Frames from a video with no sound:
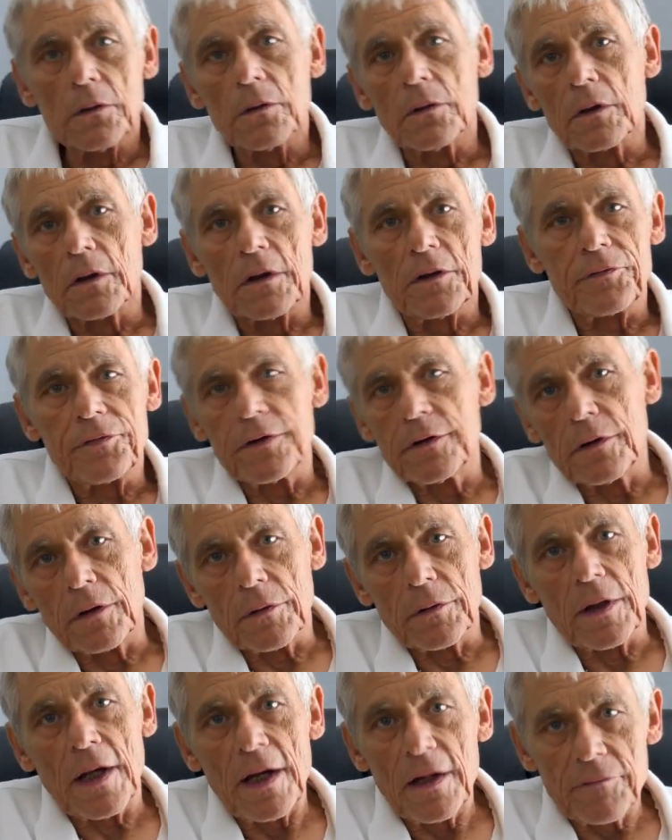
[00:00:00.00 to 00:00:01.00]
or if you
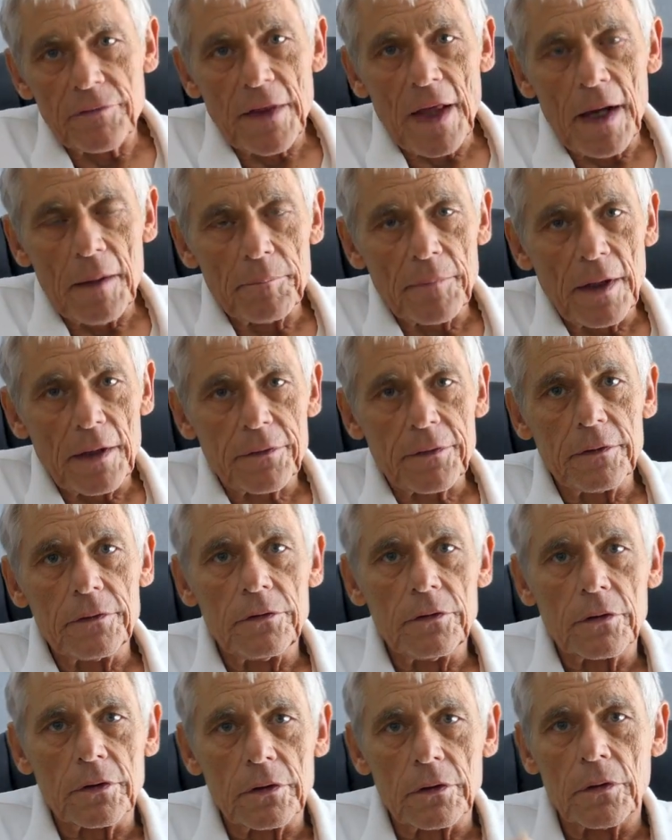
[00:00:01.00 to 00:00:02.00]
don't have that
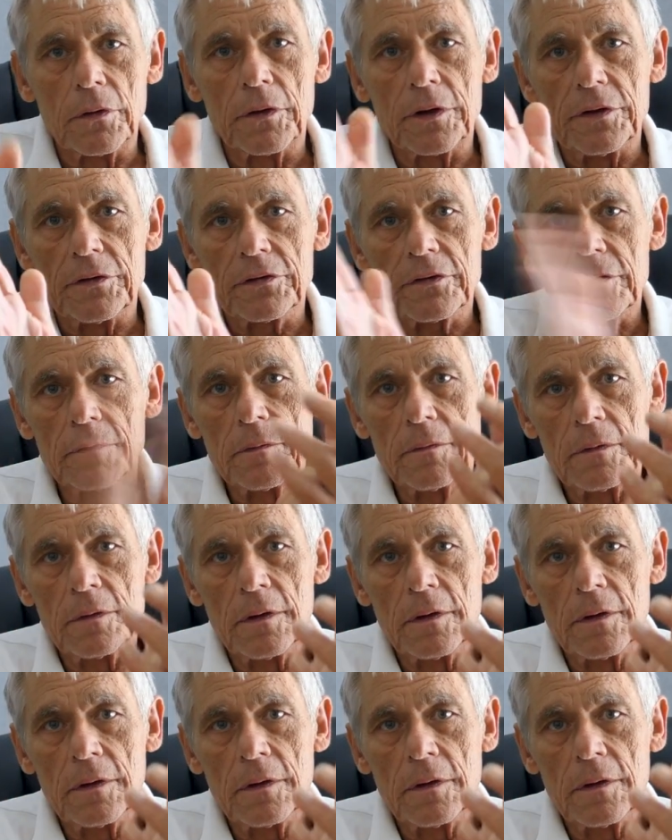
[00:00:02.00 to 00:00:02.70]
method, you can always